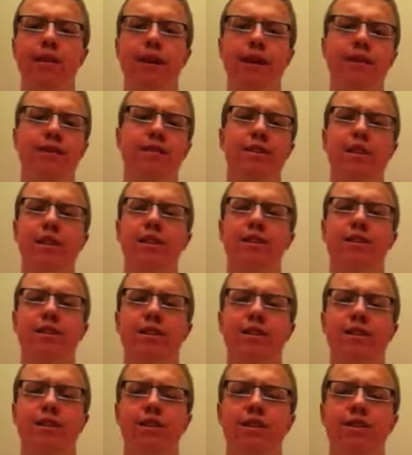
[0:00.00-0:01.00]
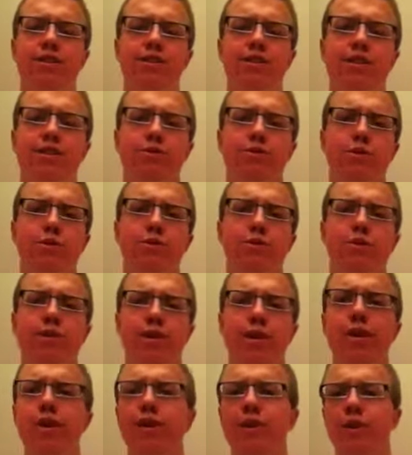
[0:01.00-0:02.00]
yeah, today this just wasn't
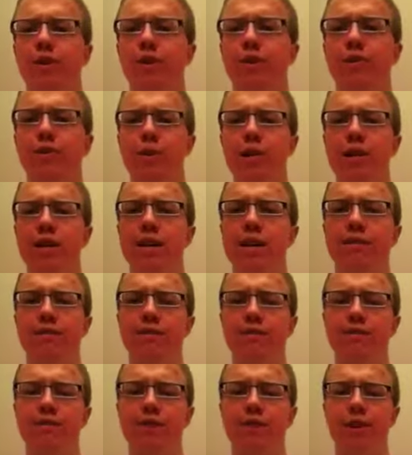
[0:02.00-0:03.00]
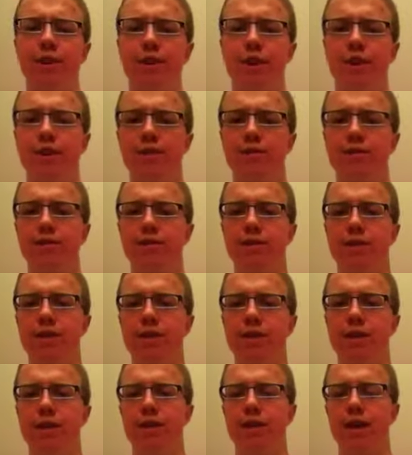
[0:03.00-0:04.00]
really a good weekend for videos.
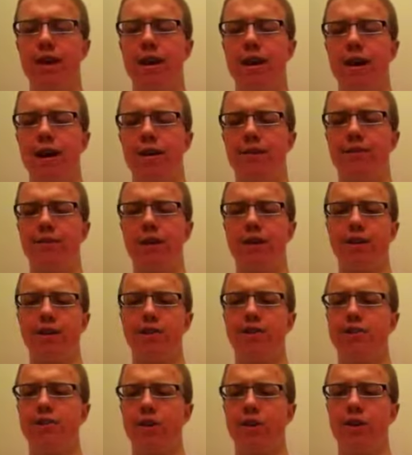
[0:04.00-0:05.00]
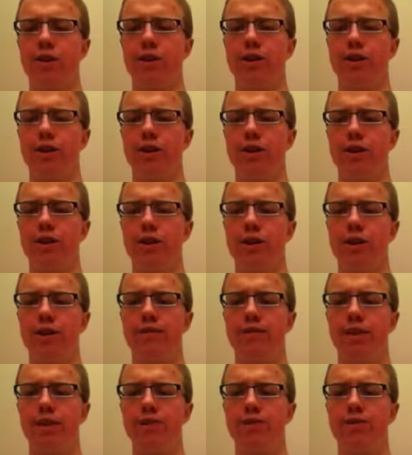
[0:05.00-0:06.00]
I've kind of started
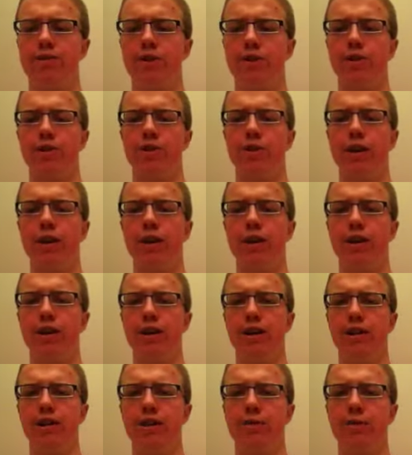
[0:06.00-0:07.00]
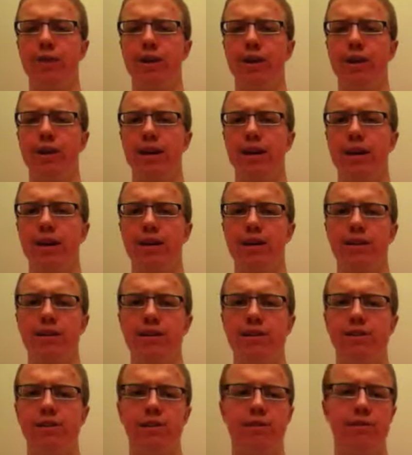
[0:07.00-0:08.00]
late on the weekend
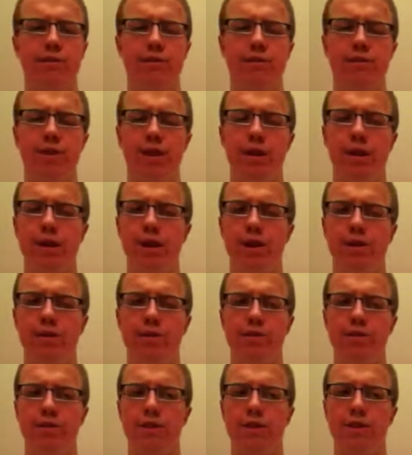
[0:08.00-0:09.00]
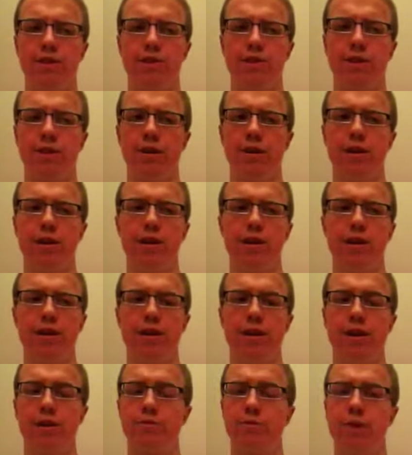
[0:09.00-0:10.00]
doing videos, so
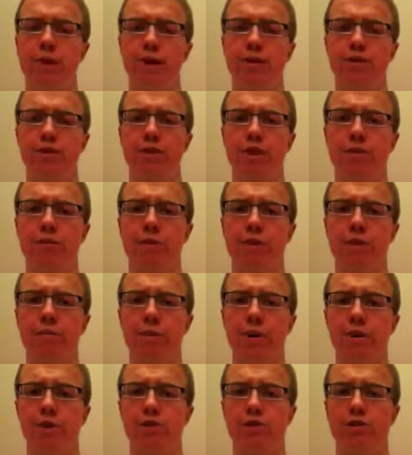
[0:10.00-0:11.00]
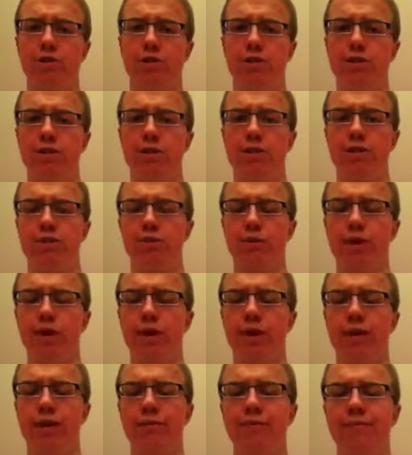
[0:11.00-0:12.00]
that's why there's not really much this
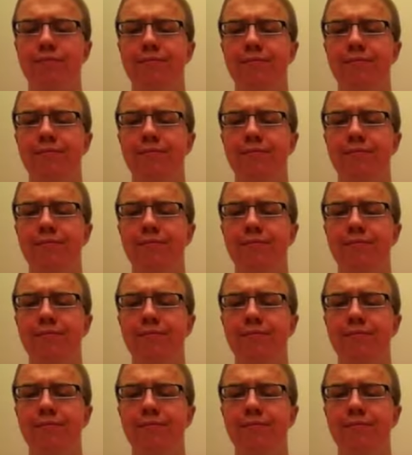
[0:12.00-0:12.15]
week.